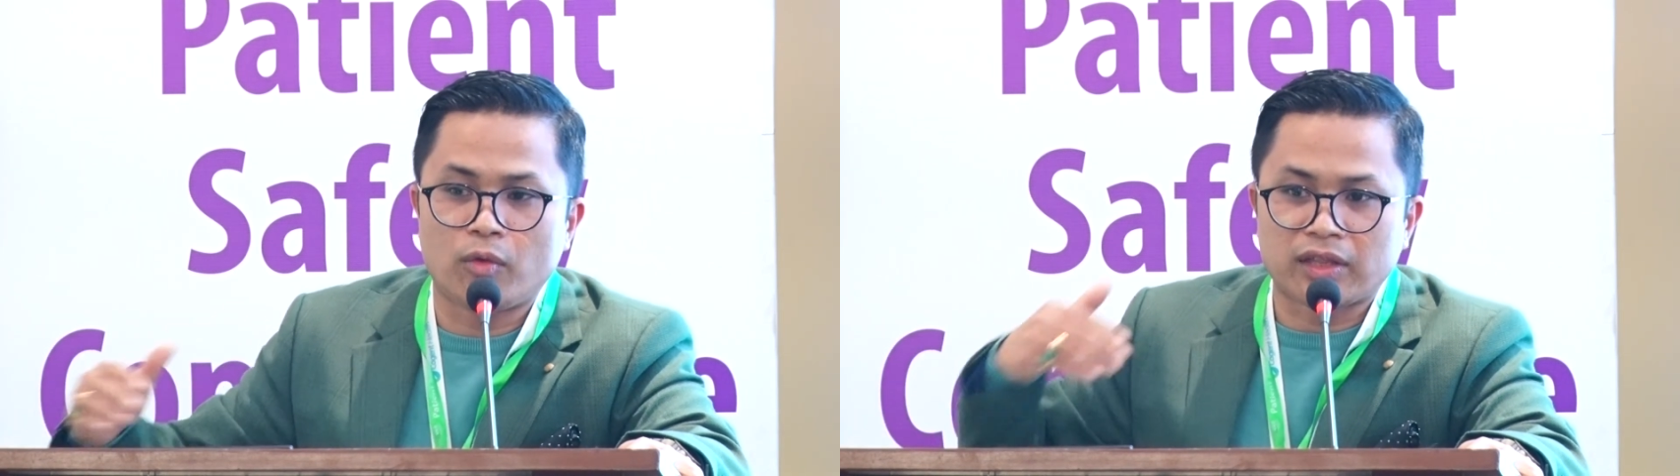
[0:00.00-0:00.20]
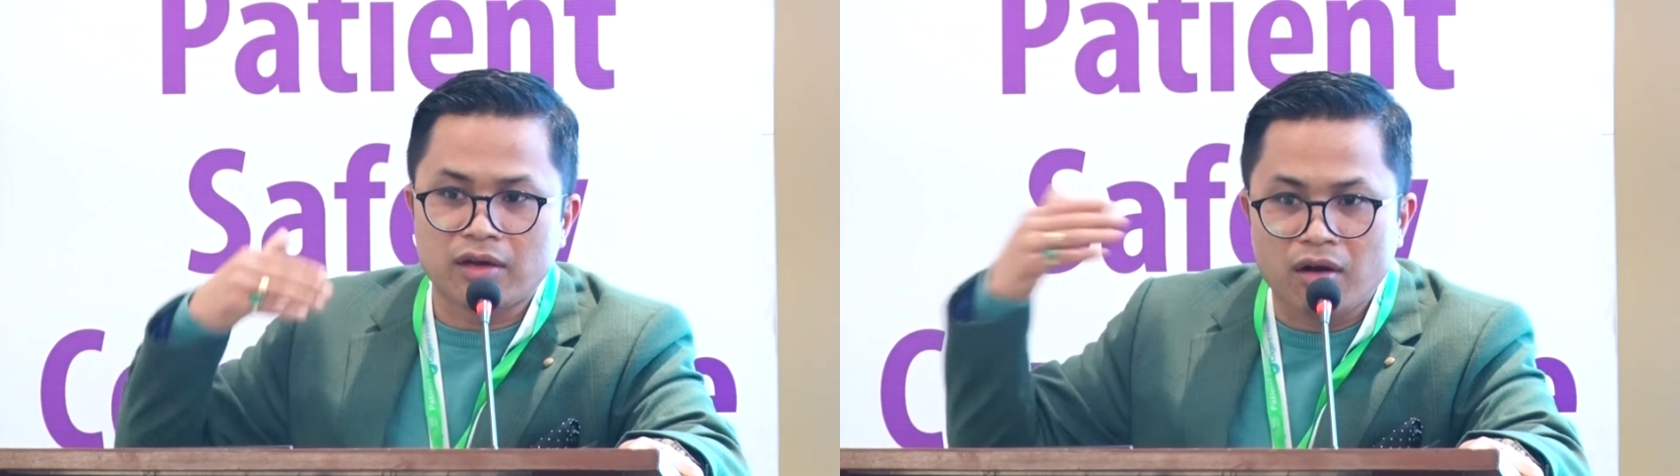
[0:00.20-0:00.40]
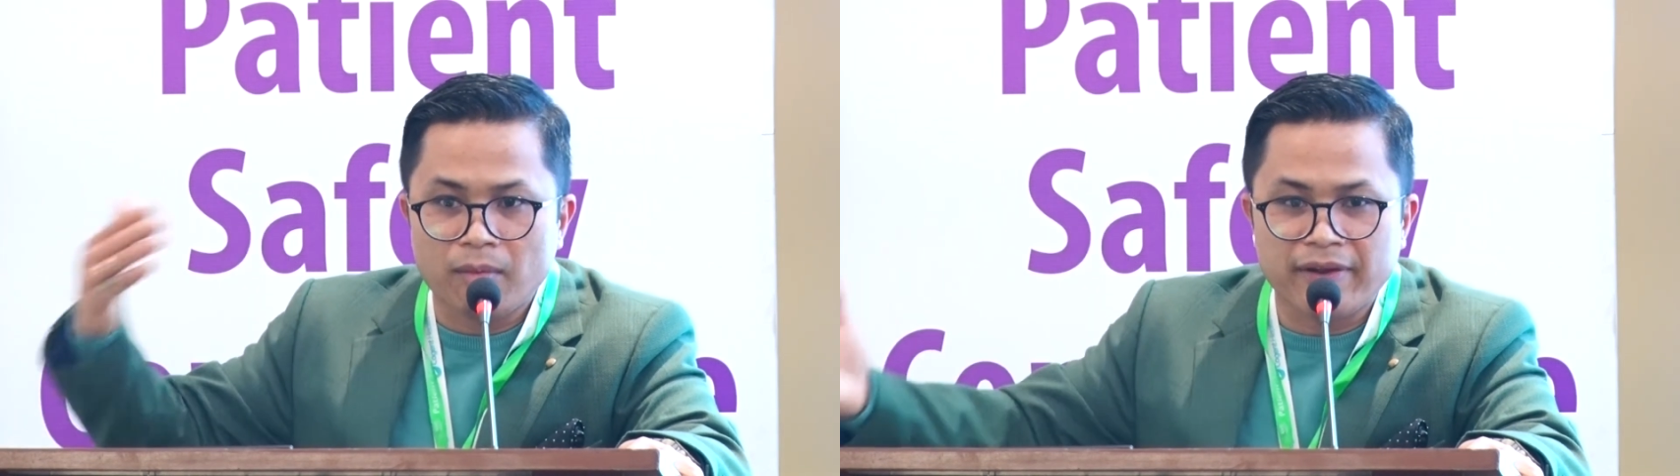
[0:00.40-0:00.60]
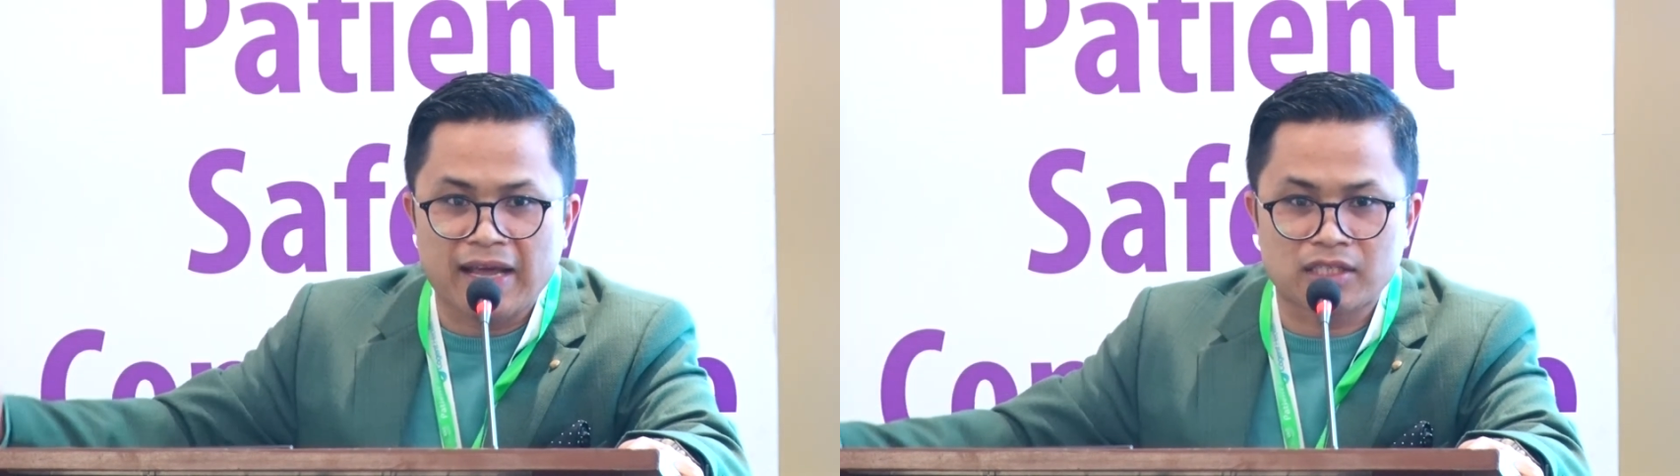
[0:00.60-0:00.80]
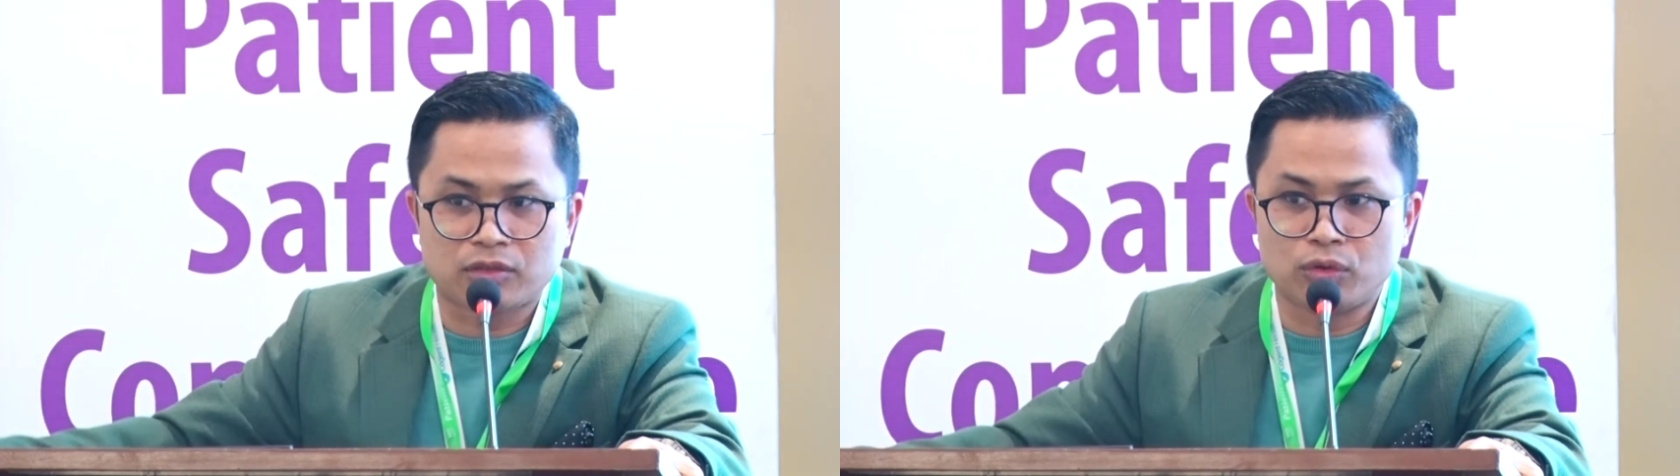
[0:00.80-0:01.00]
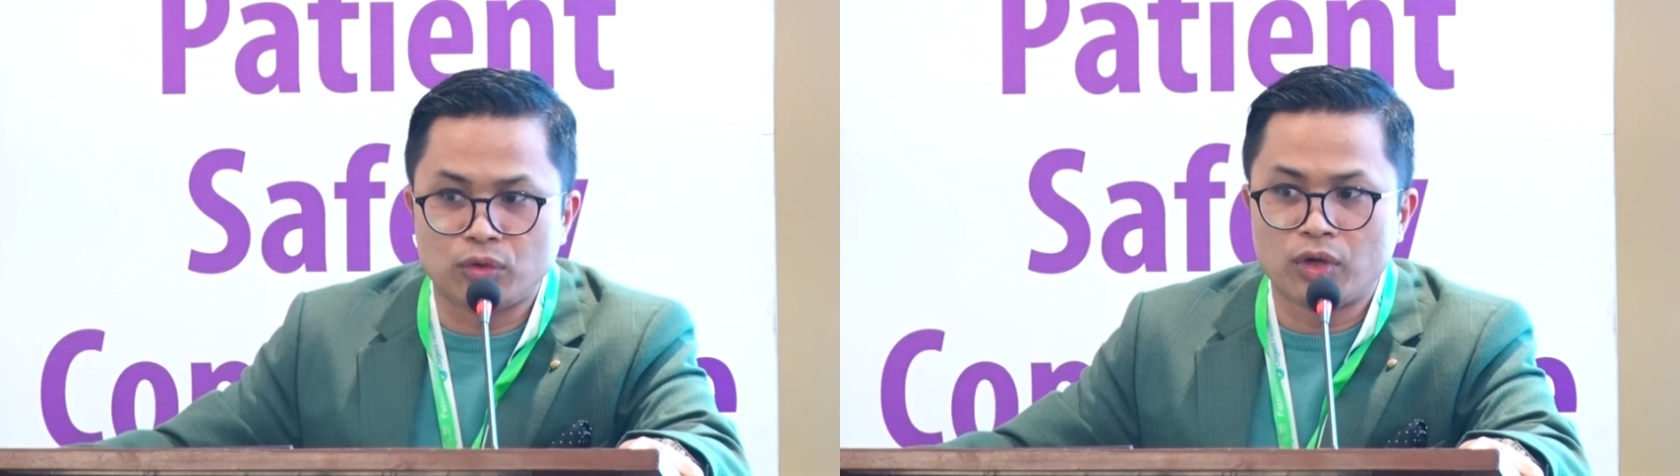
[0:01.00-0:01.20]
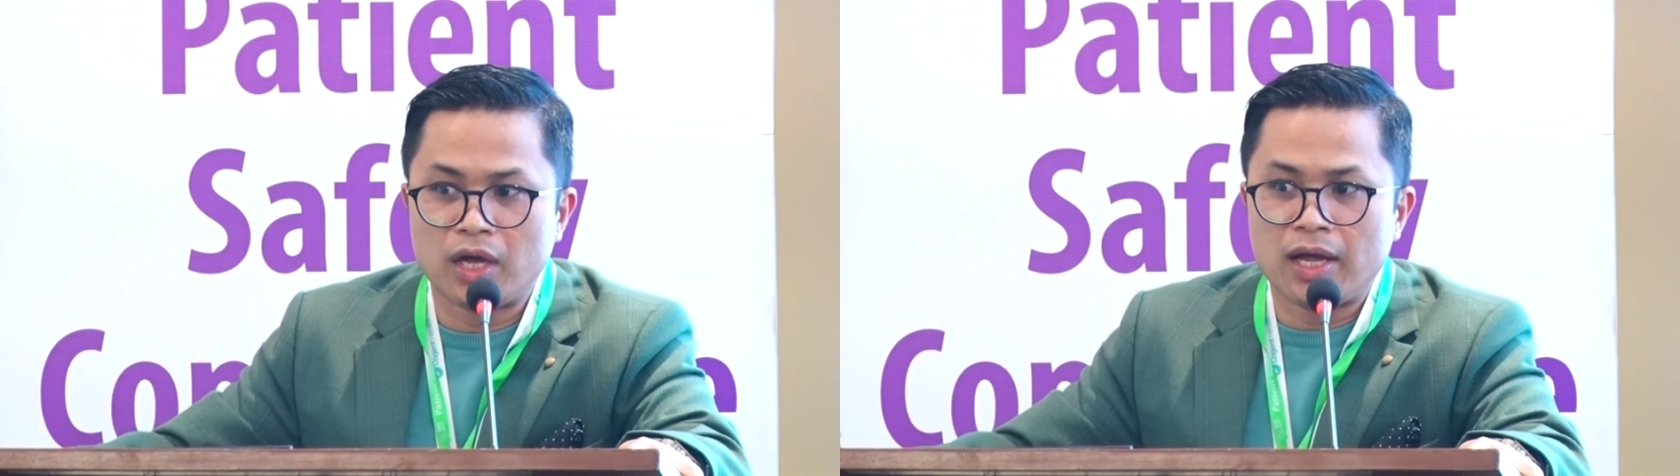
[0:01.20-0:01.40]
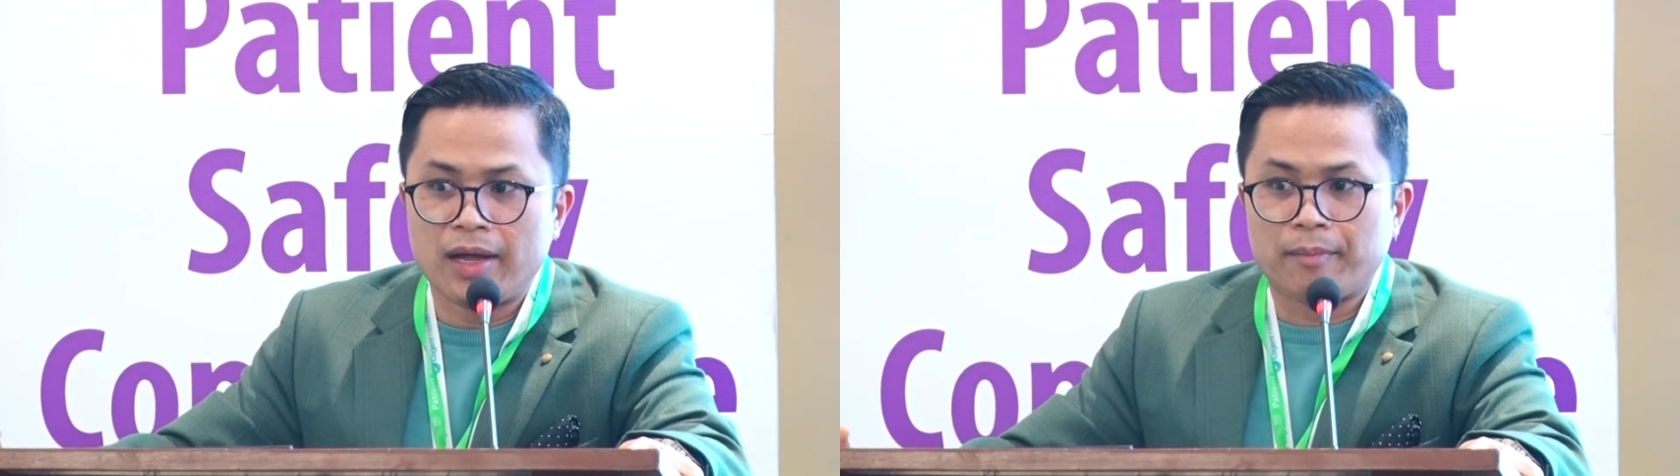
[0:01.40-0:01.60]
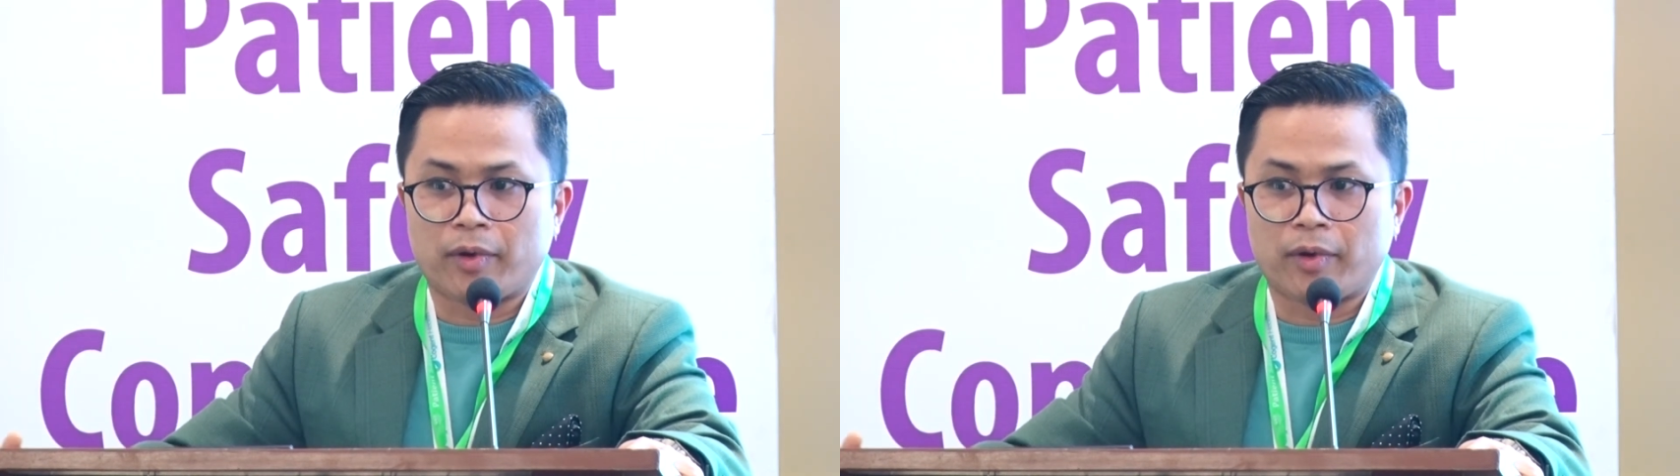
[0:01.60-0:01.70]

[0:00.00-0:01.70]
what the government has to do,